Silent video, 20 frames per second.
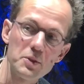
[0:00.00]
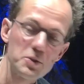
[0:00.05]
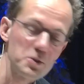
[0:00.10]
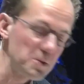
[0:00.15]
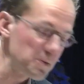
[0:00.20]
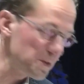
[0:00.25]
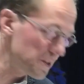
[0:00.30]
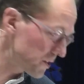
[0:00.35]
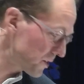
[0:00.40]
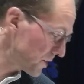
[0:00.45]

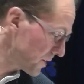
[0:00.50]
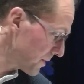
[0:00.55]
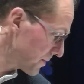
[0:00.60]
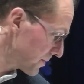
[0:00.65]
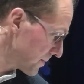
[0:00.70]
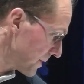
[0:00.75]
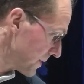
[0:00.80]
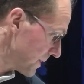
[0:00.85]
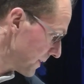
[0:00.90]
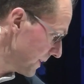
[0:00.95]
question
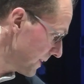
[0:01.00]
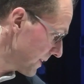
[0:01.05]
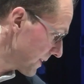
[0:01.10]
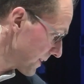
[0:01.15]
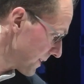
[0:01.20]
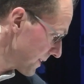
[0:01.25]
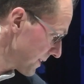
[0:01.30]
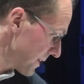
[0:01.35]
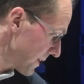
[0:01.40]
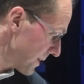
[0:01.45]
of uh, Lieke,
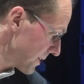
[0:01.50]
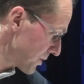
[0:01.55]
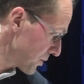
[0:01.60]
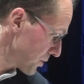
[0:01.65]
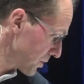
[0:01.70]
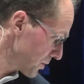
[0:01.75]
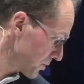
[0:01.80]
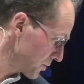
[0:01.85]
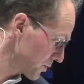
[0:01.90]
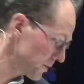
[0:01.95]
uh,
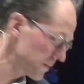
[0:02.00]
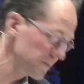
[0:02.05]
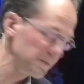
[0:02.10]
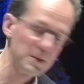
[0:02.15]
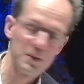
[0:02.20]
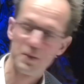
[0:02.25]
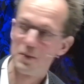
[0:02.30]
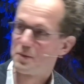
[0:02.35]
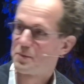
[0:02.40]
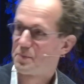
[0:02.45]
so she
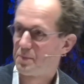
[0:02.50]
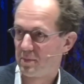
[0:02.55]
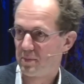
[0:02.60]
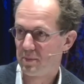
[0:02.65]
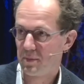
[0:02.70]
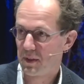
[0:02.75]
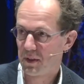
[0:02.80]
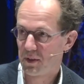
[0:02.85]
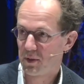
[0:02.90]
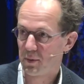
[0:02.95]
wondered
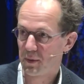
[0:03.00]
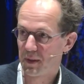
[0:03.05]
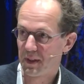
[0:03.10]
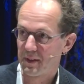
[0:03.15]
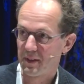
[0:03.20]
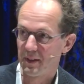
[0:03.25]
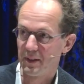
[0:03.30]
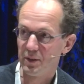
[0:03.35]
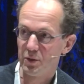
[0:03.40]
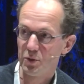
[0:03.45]
whether you
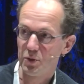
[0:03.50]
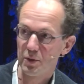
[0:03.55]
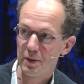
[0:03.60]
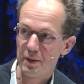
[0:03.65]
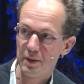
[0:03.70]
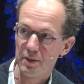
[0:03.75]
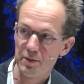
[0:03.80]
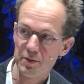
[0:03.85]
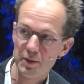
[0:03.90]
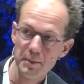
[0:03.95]
get ill during
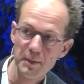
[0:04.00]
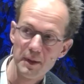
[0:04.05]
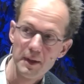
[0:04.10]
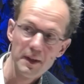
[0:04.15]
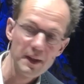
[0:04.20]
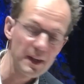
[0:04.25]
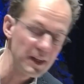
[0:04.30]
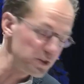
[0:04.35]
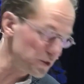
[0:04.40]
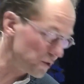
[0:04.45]
the trip.
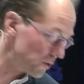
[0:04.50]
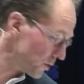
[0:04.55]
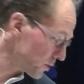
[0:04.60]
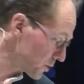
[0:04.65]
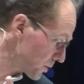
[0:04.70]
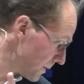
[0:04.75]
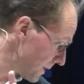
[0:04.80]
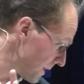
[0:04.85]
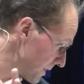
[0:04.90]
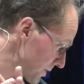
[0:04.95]
Mm. And she
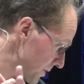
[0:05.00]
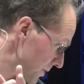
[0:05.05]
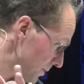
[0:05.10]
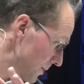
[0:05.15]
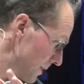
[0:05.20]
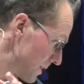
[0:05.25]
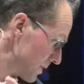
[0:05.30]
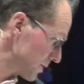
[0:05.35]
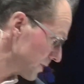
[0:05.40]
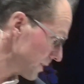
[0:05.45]
also asked the
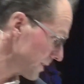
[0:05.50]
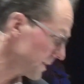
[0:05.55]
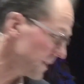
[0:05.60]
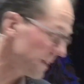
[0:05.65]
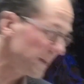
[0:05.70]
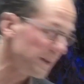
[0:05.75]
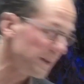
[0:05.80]
question, uh,